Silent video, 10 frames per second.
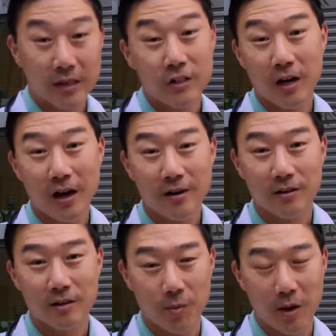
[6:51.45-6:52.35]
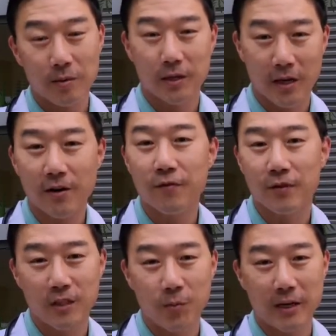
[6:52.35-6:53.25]
It's an honor to be able to care for
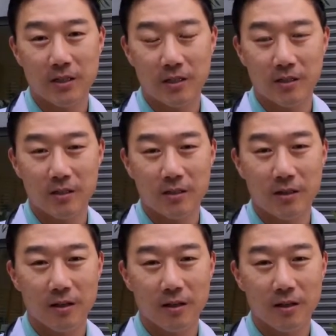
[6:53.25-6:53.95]
these patients.